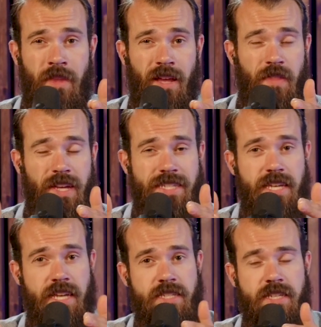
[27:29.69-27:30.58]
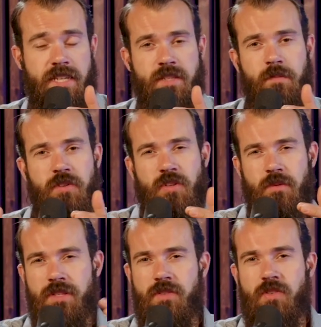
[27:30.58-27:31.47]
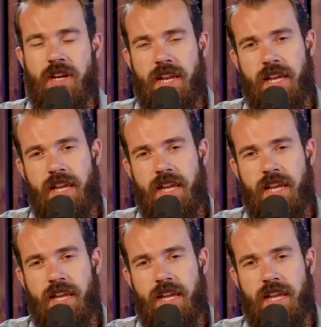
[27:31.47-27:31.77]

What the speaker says: I think it's easy, especially once you start getting